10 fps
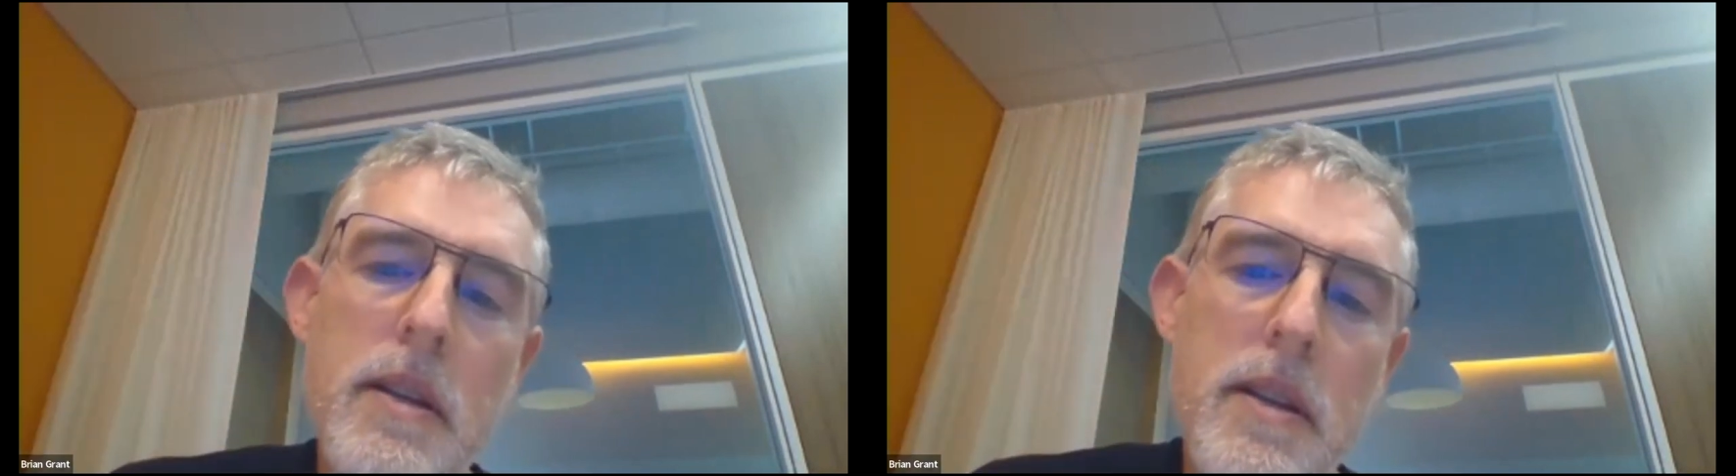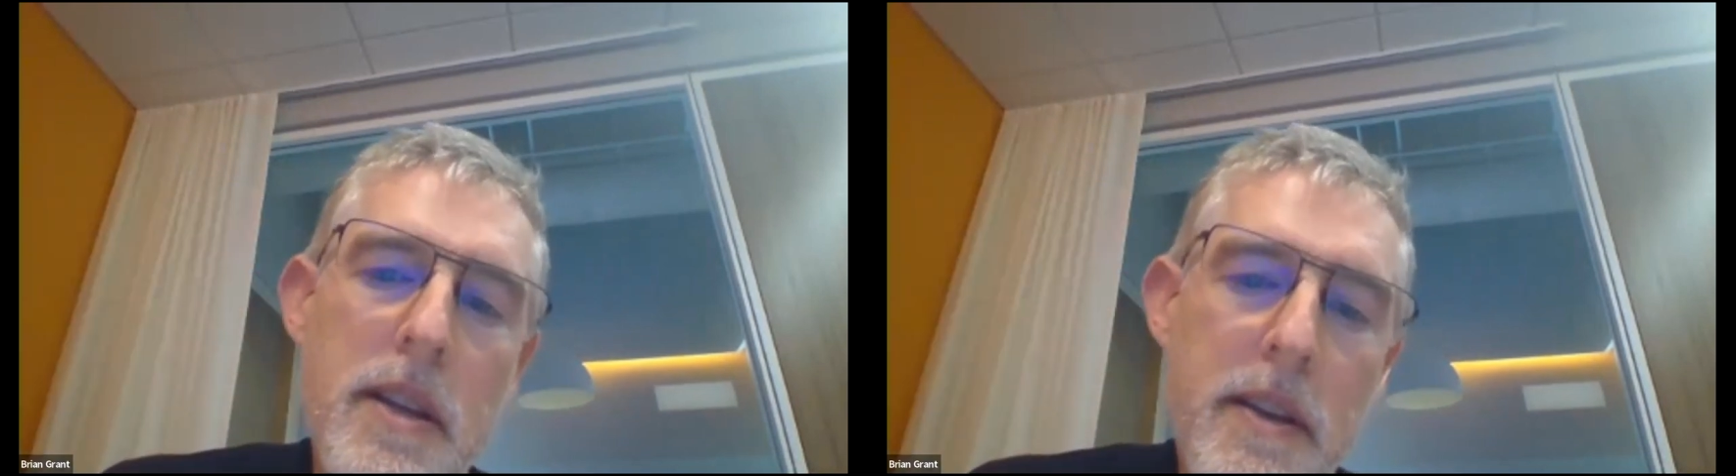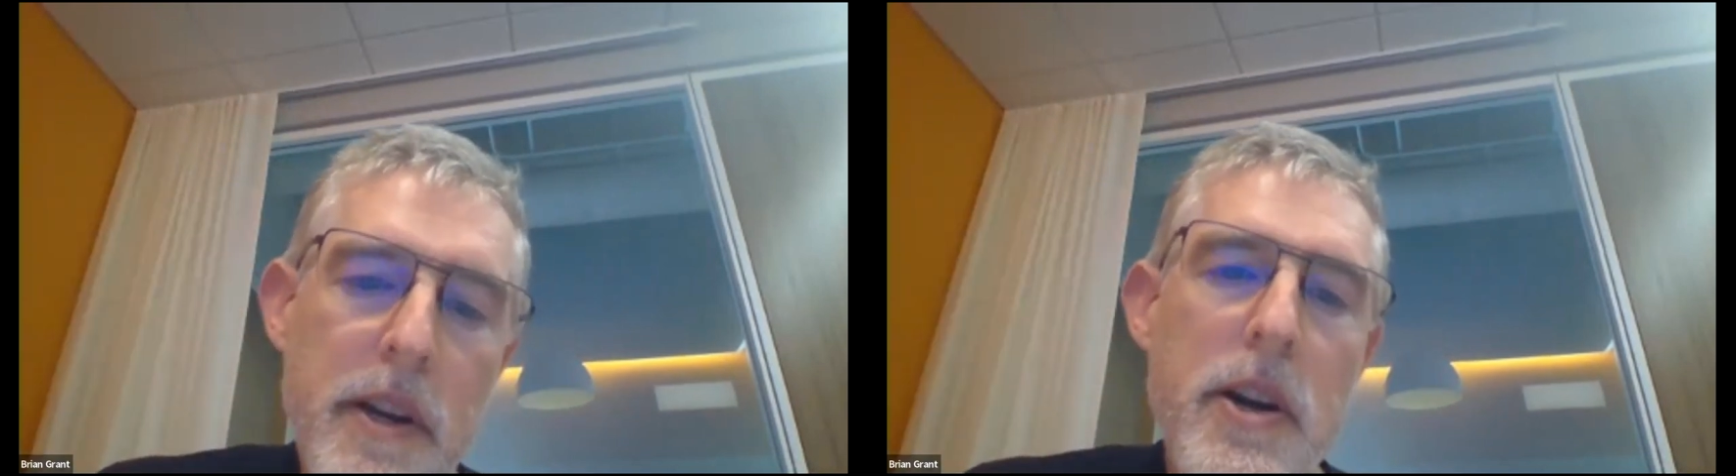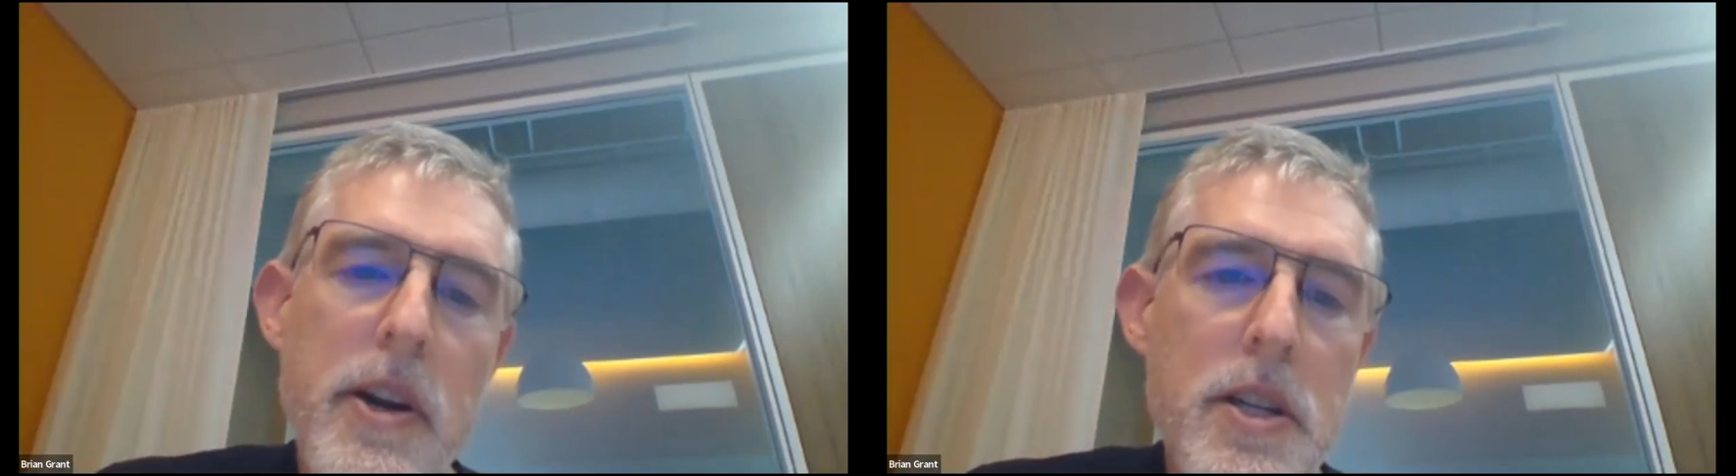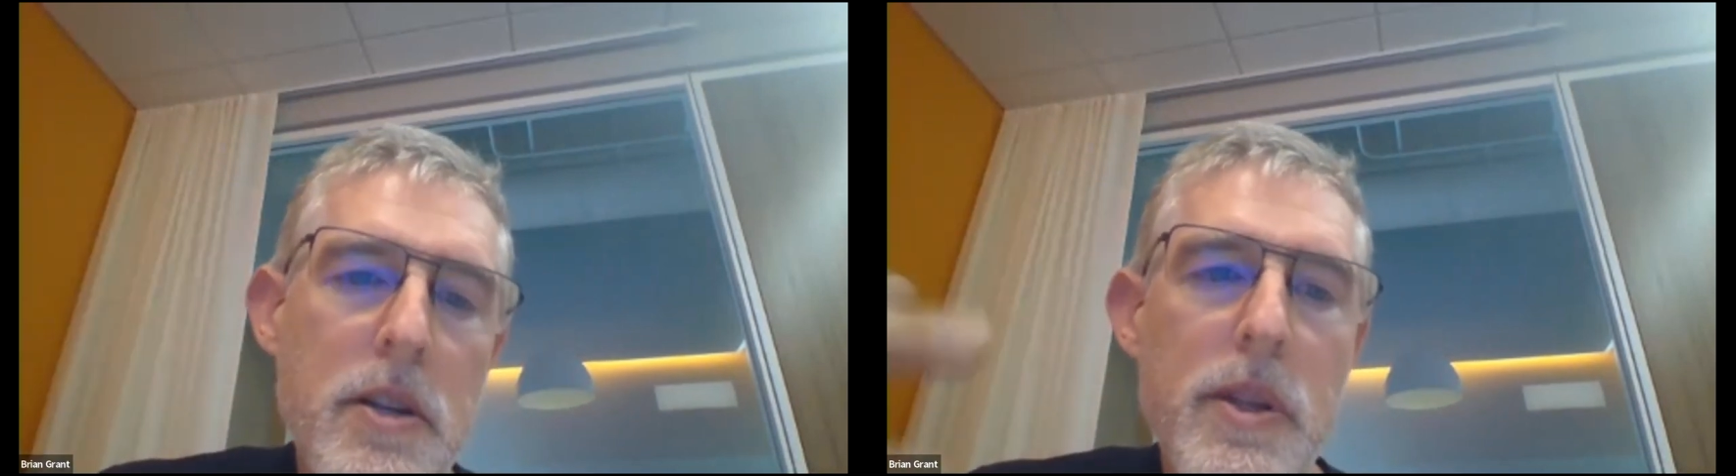the
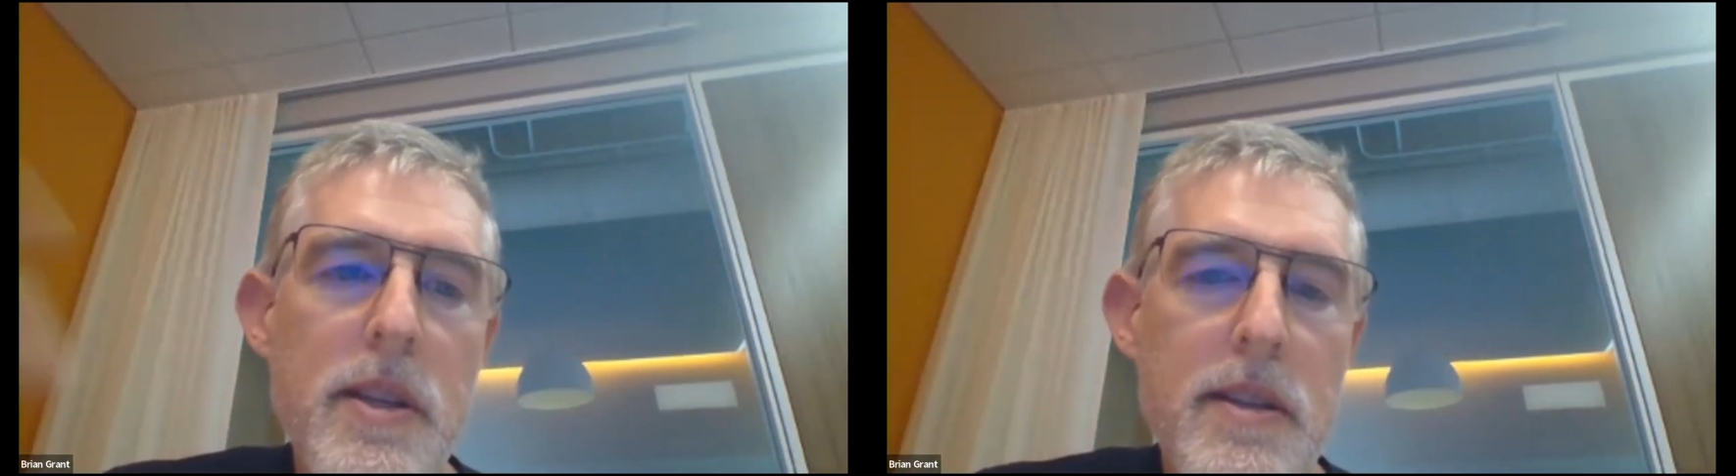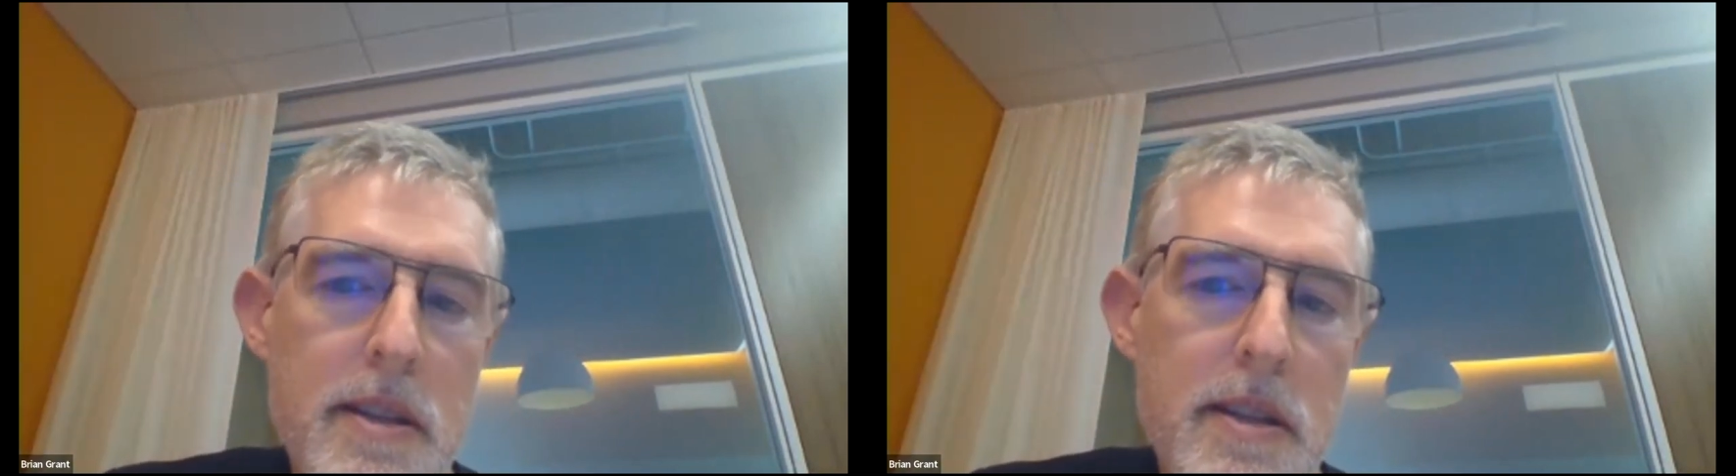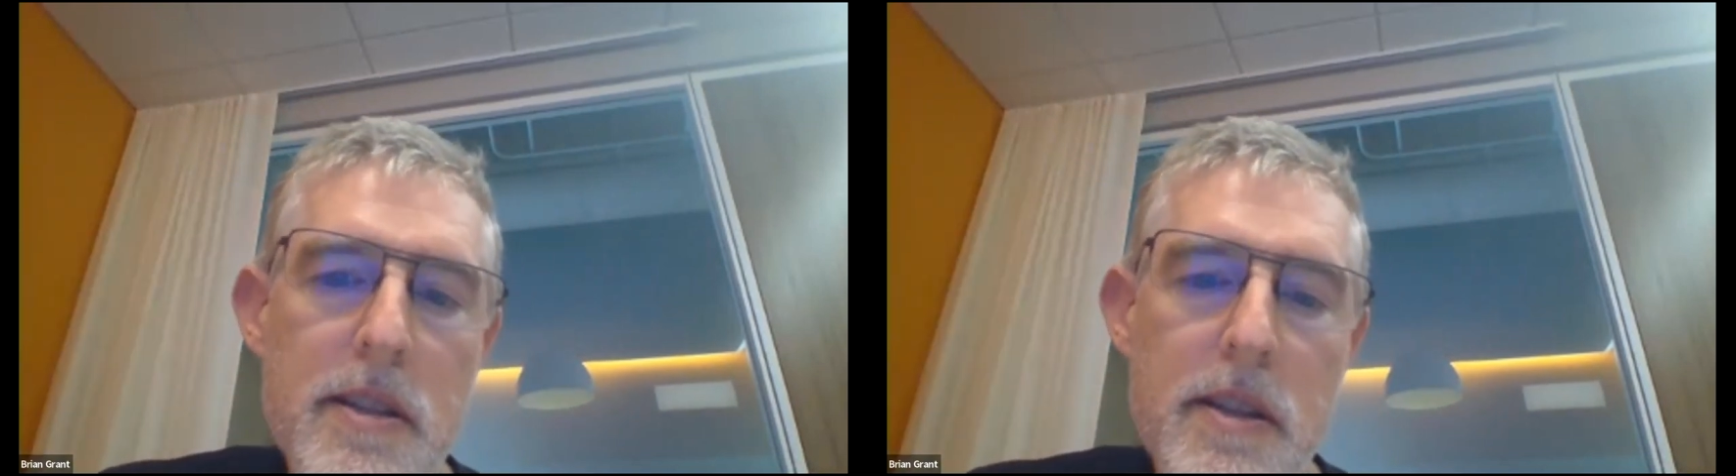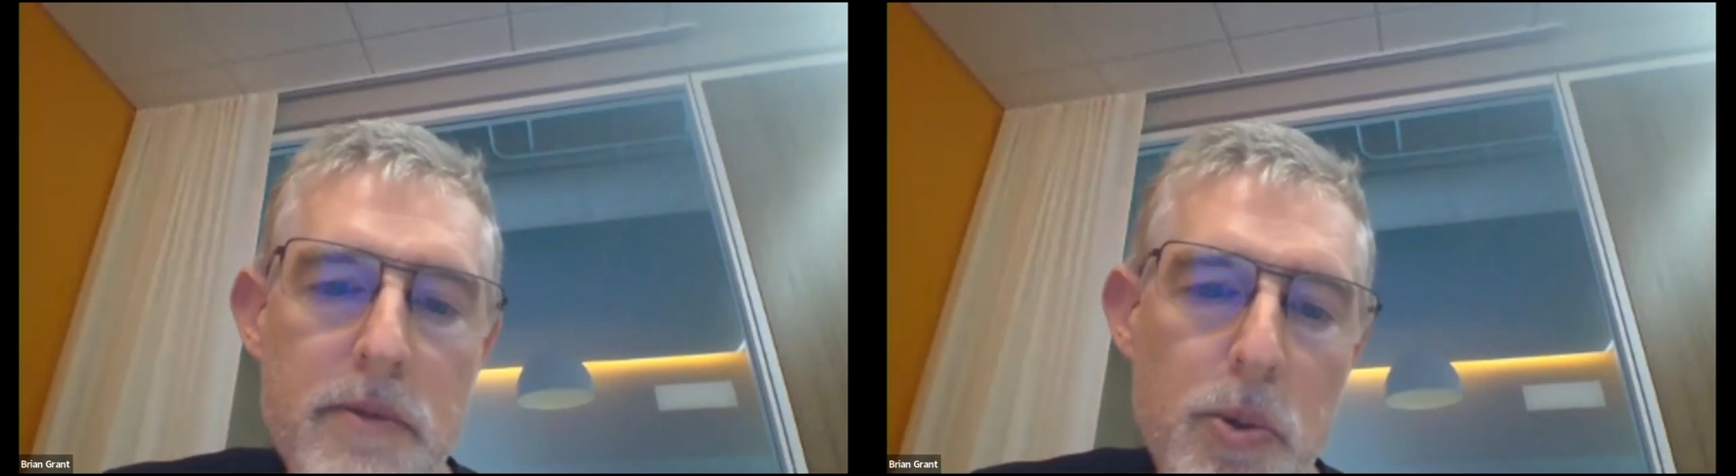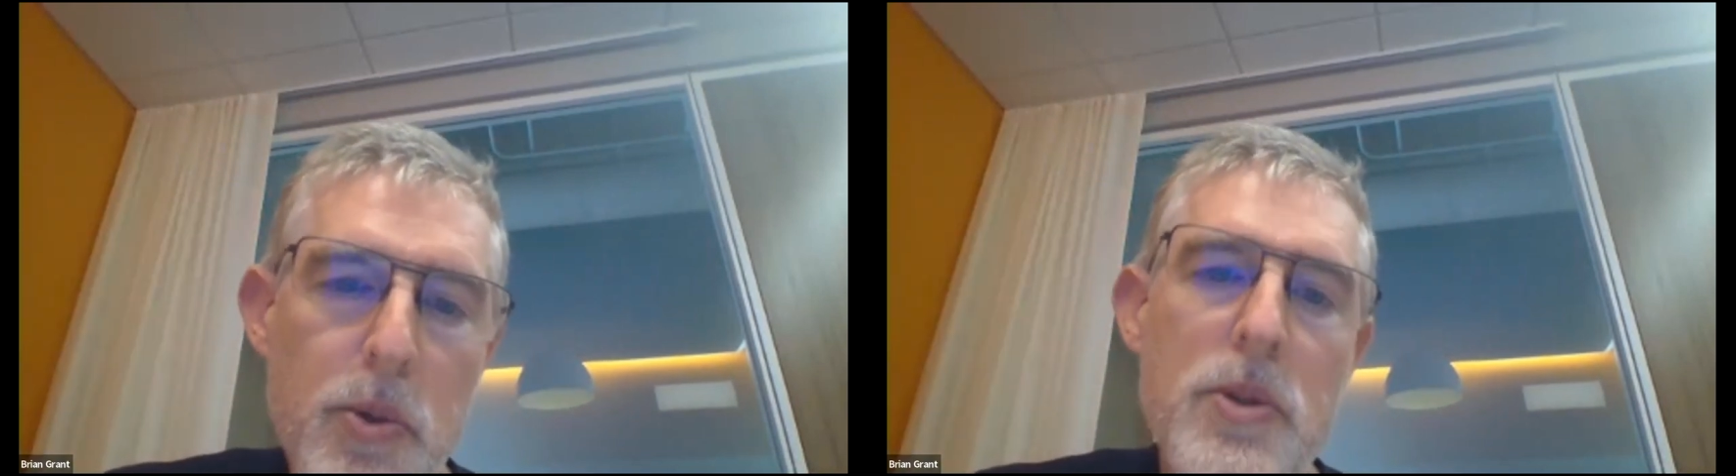configuration with the assistance
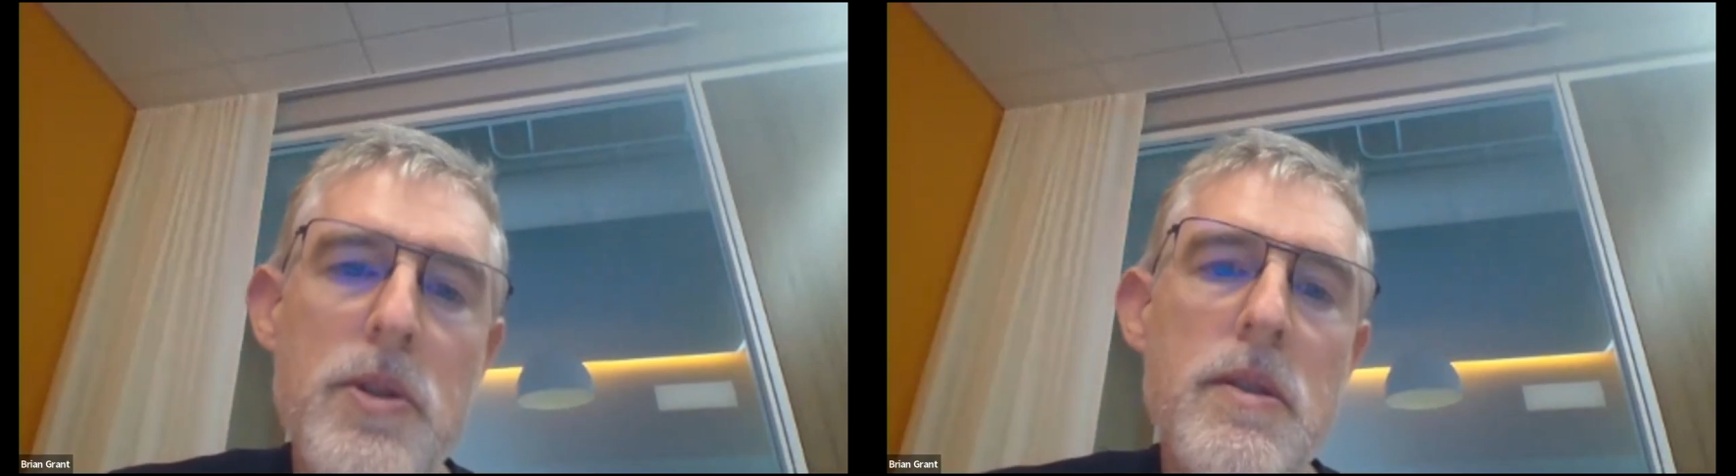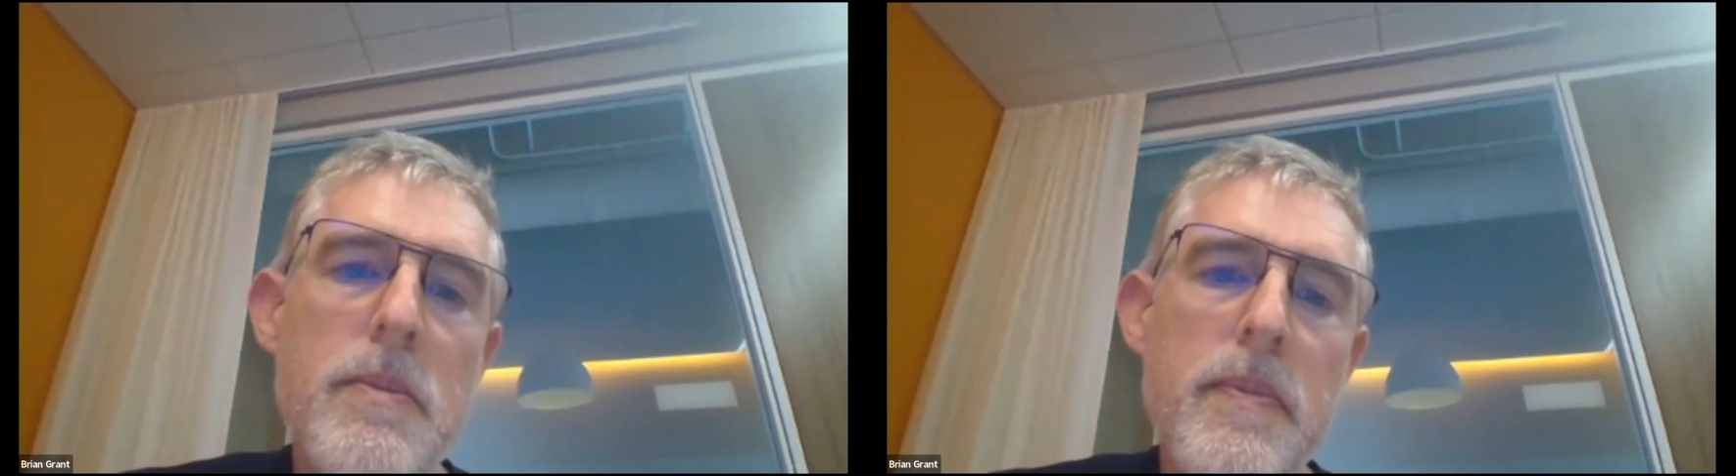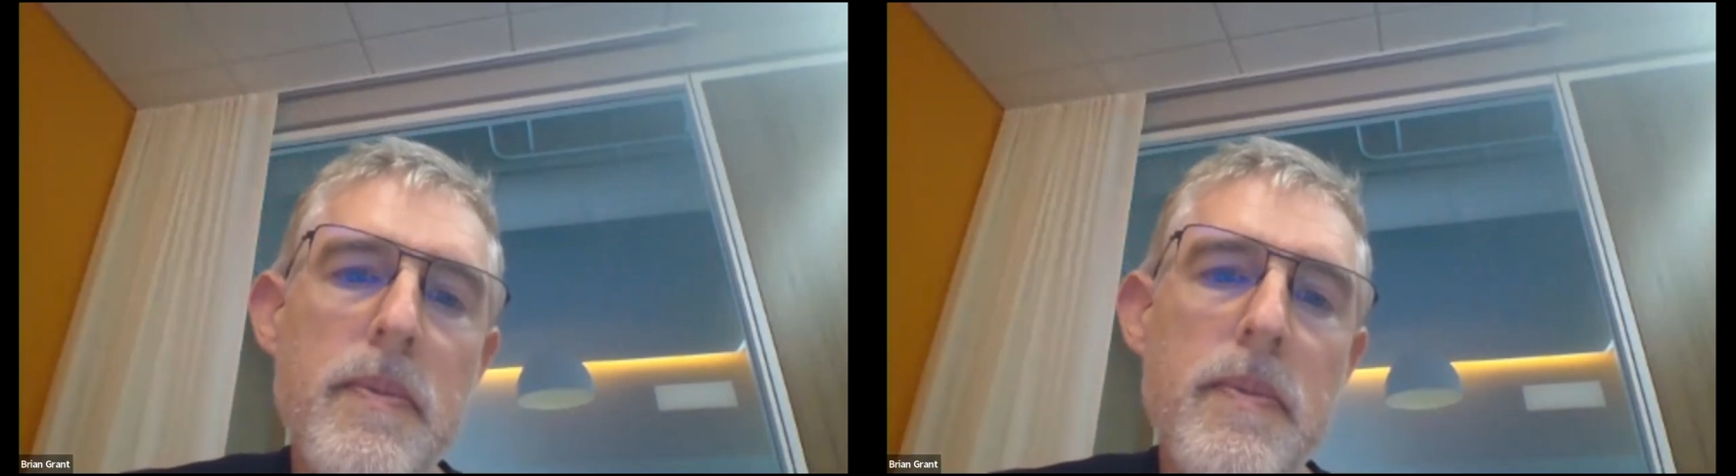of tools,